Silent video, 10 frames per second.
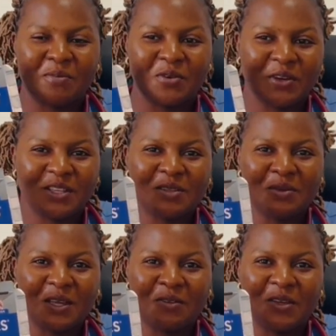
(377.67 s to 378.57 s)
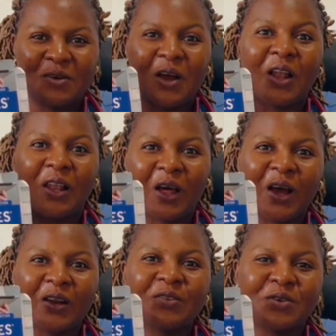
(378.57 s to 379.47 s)
I'm going to be giving you a
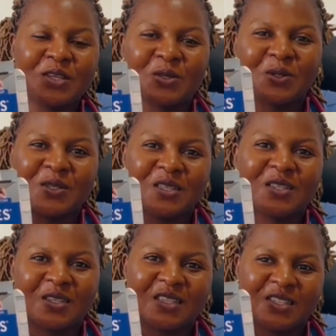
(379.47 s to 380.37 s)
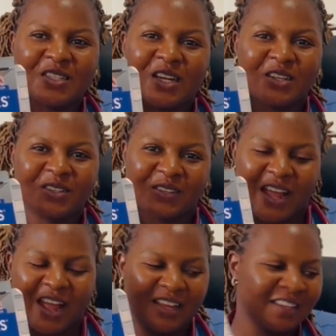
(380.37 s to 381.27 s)
lot of resources on this channel,
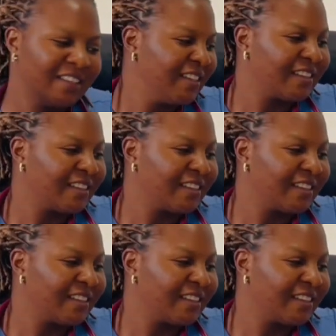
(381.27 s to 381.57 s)
okay?